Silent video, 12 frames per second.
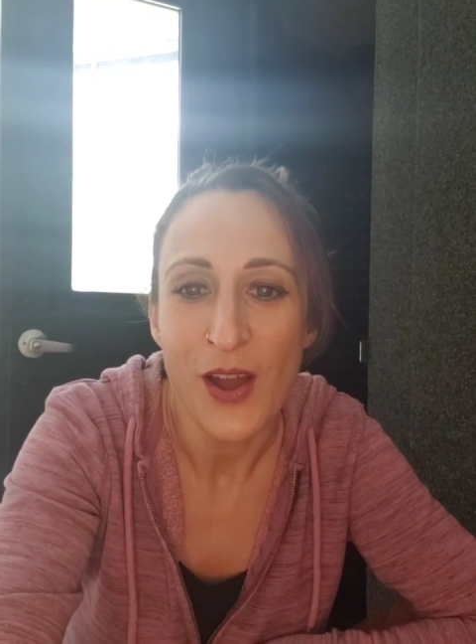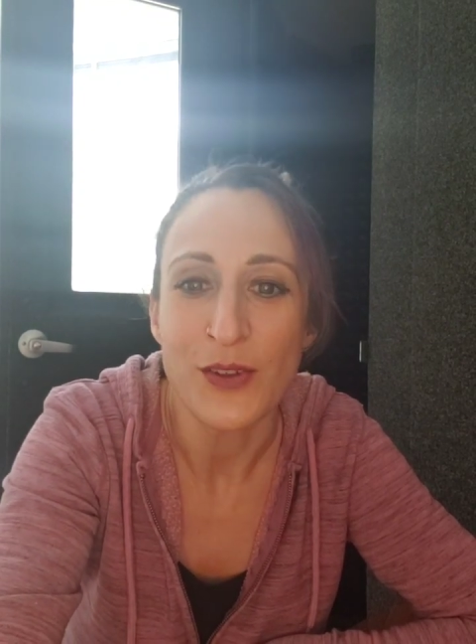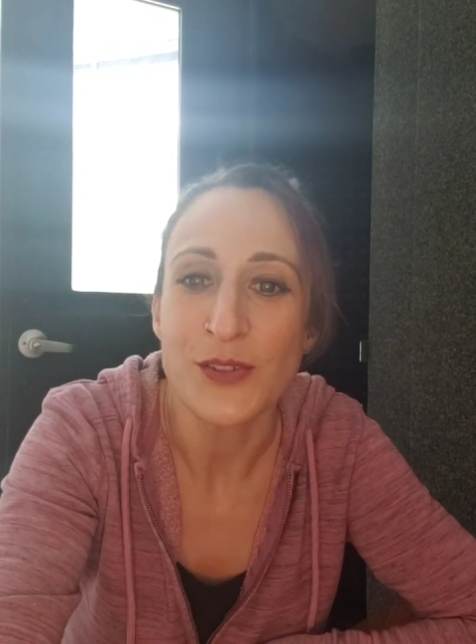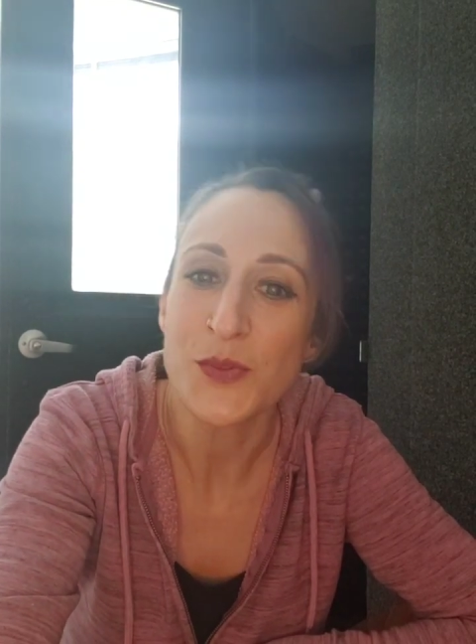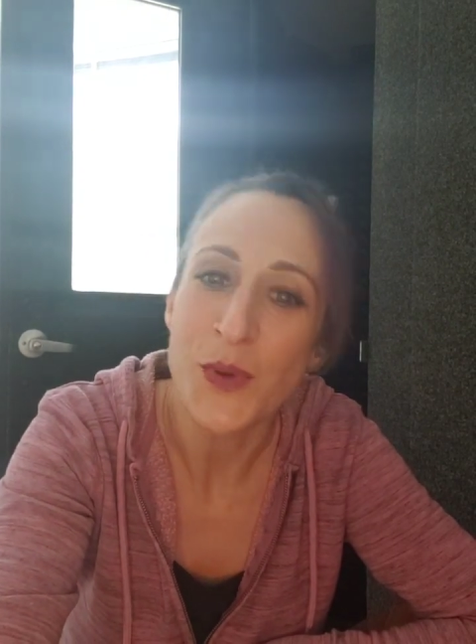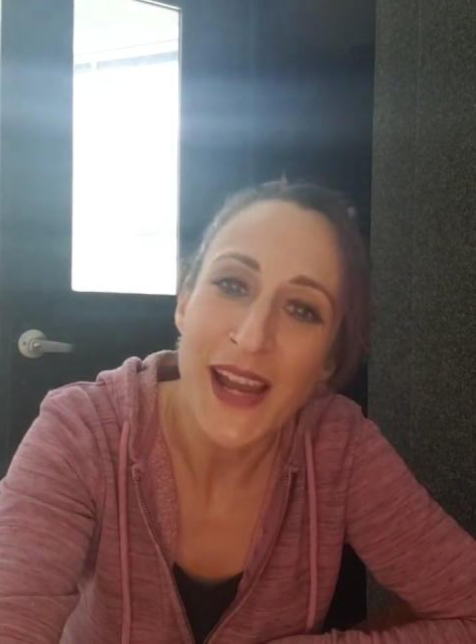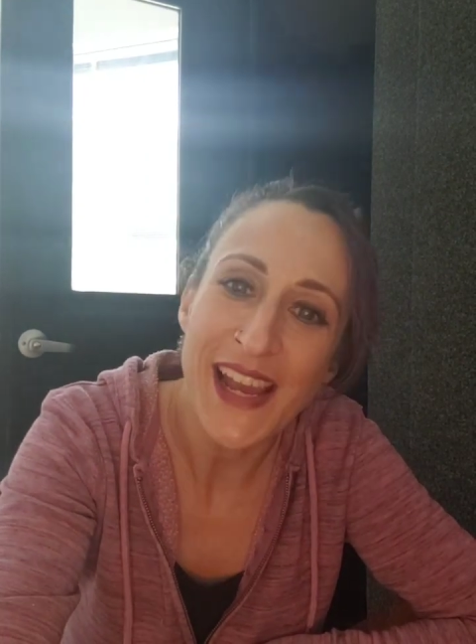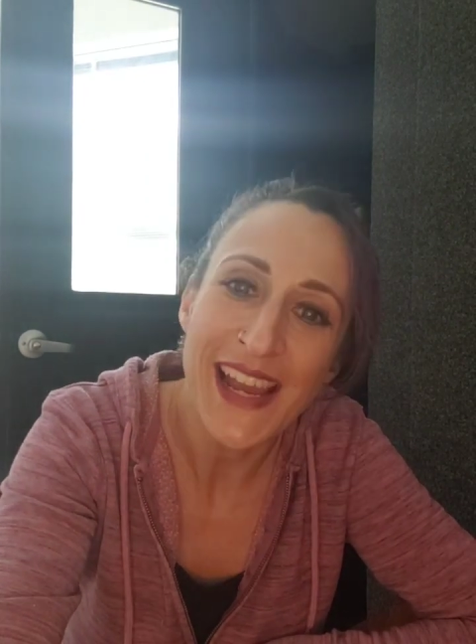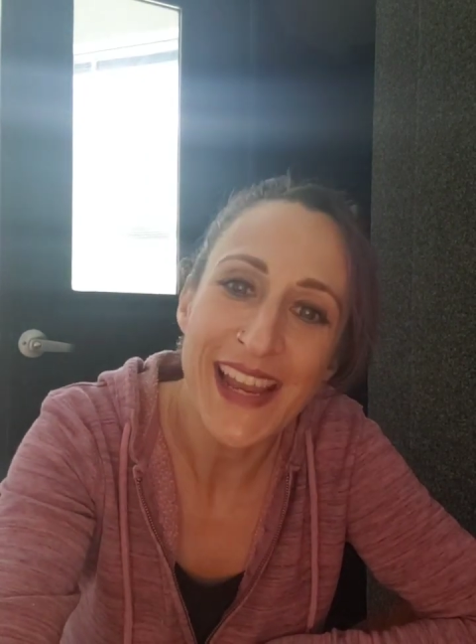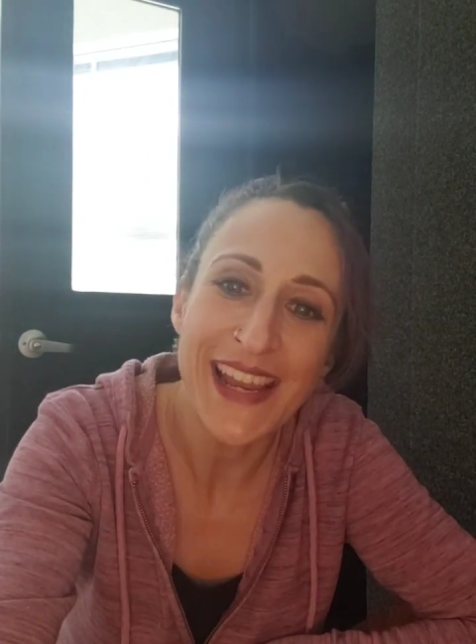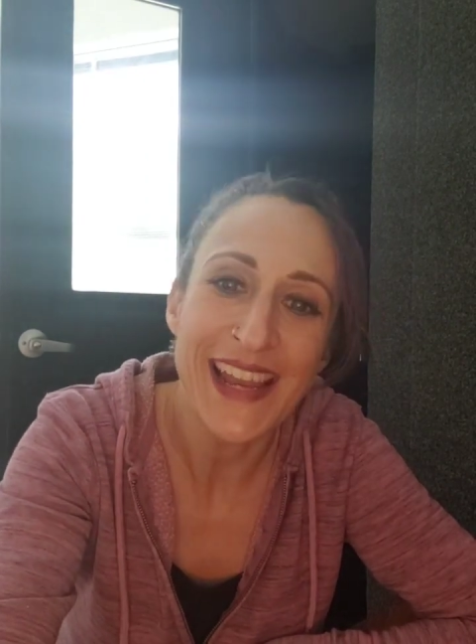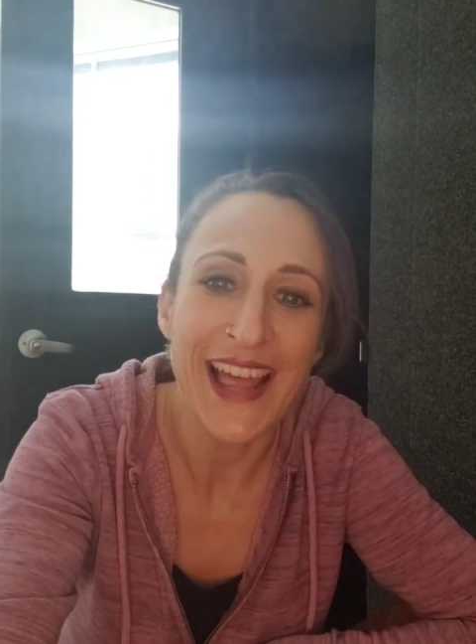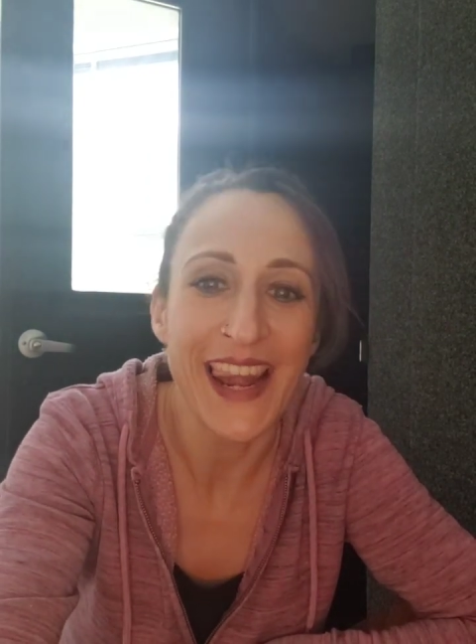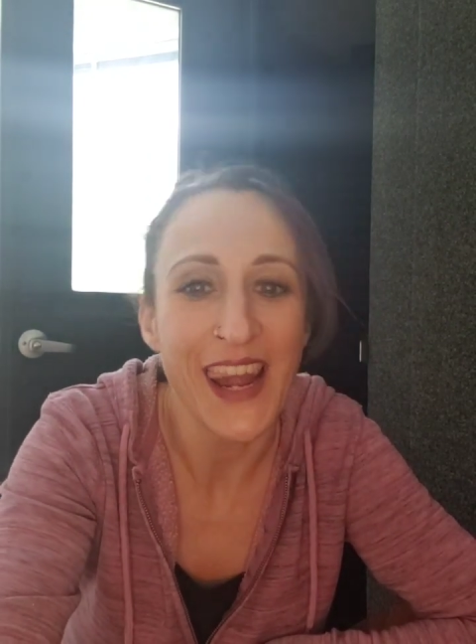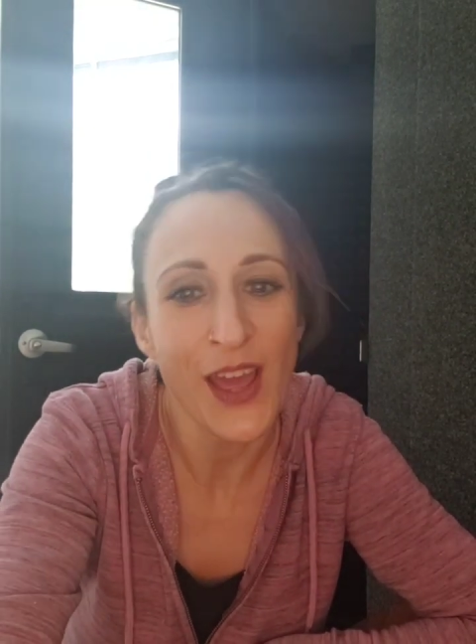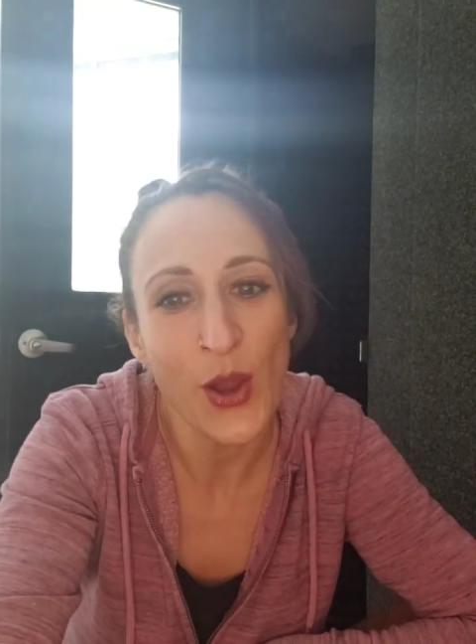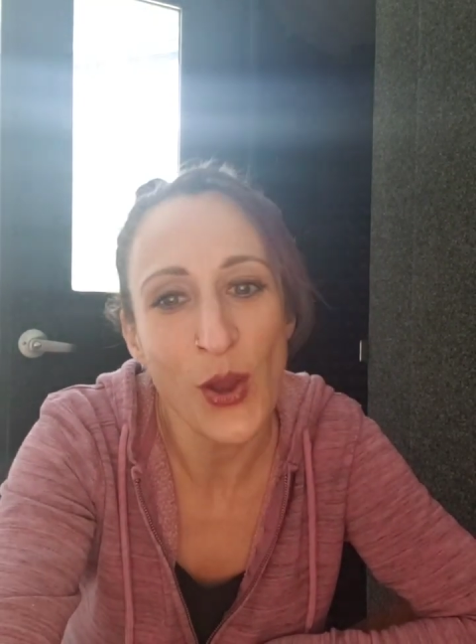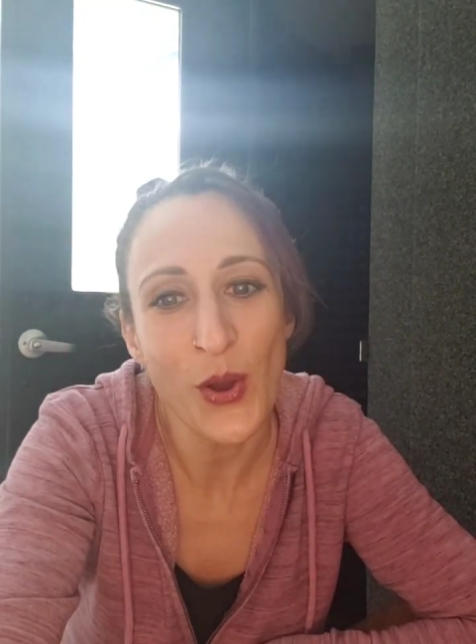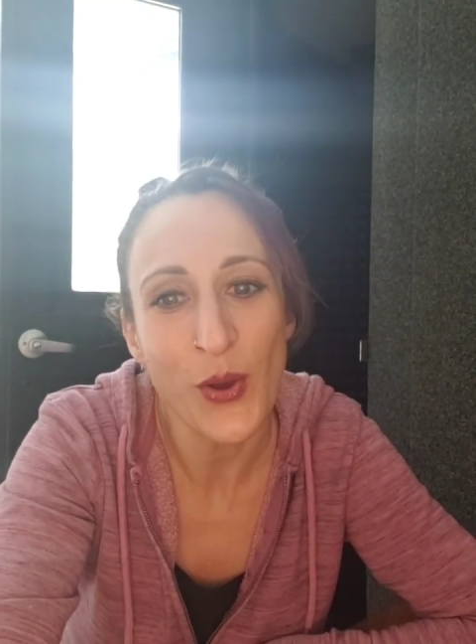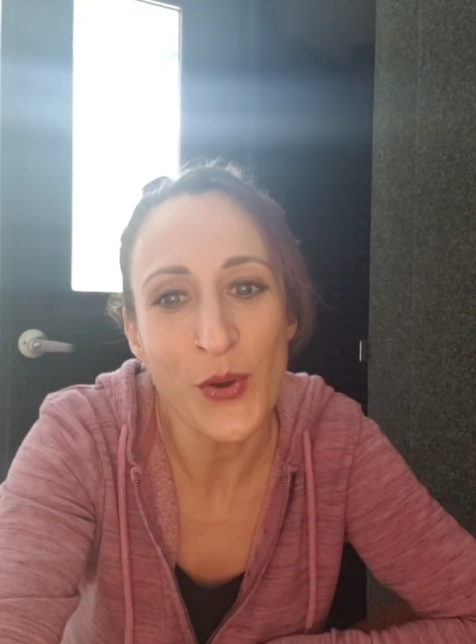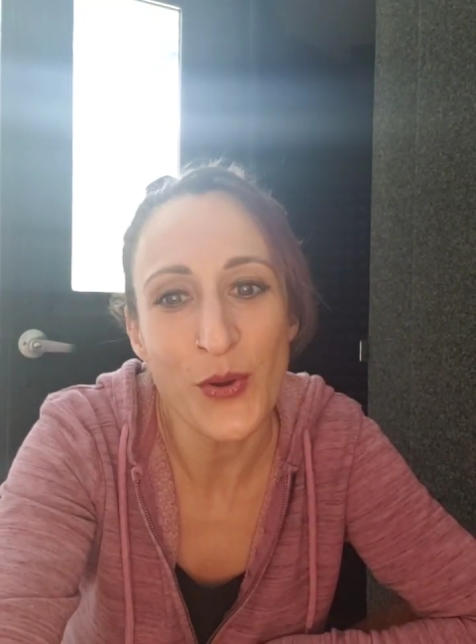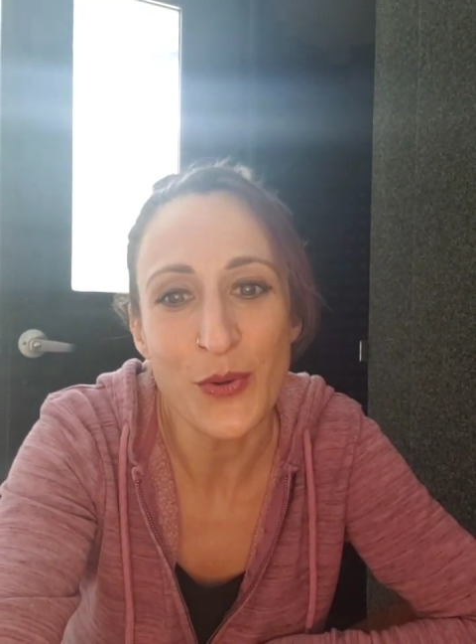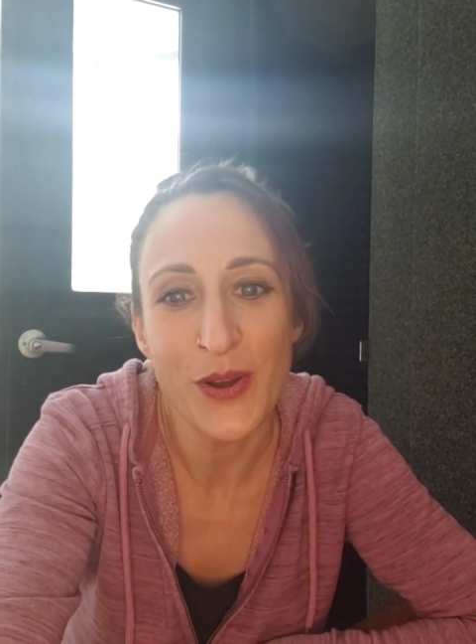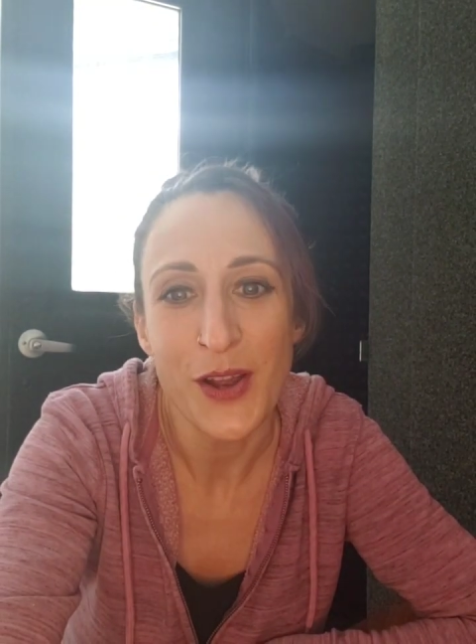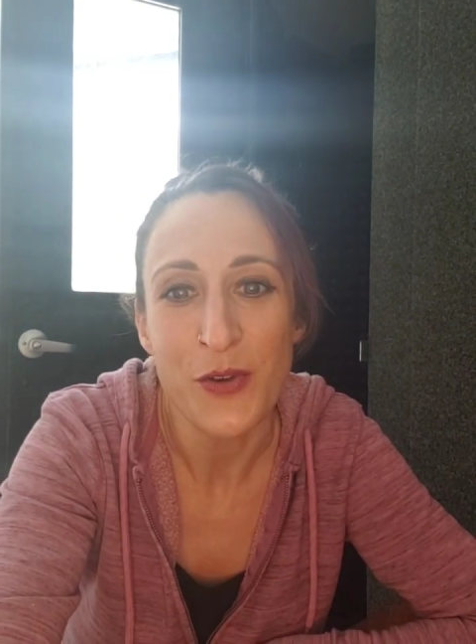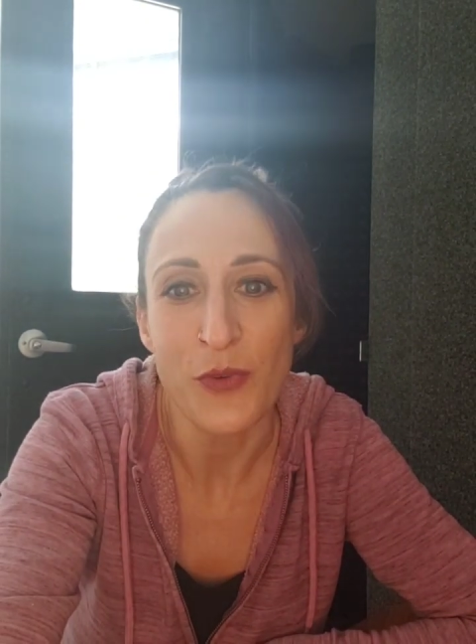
Josue, hello.